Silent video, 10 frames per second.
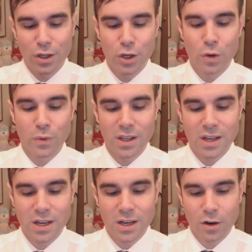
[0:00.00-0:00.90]
you don't really
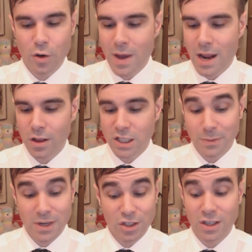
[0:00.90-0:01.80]
need a grammatical
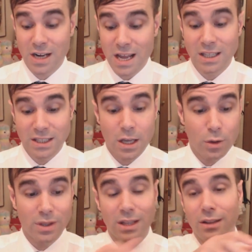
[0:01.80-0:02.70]
explanation. And I can tell
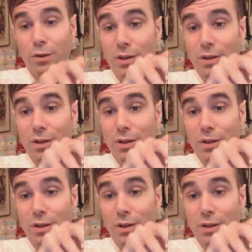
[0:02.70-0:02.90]
you that you